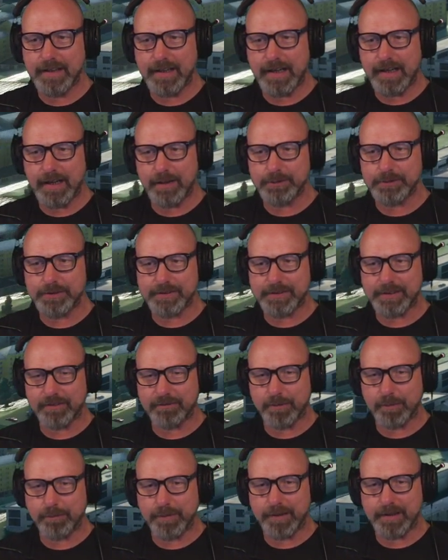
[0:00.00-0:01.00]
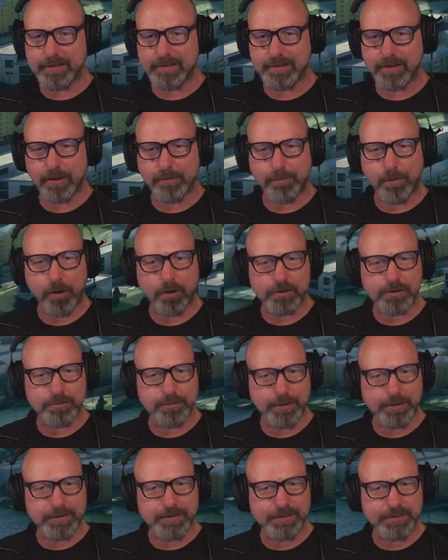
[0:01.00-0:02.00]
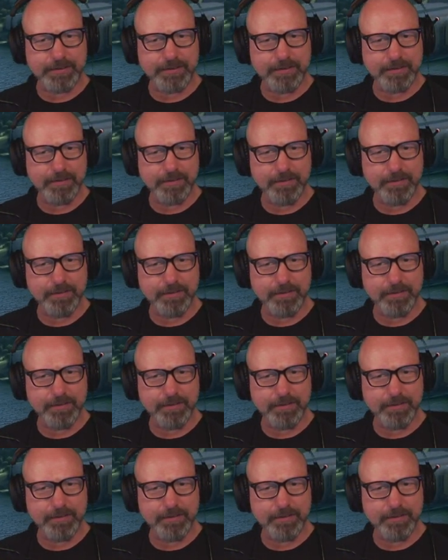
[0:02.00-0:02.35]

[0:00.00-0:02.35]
houses have been built there, apartments.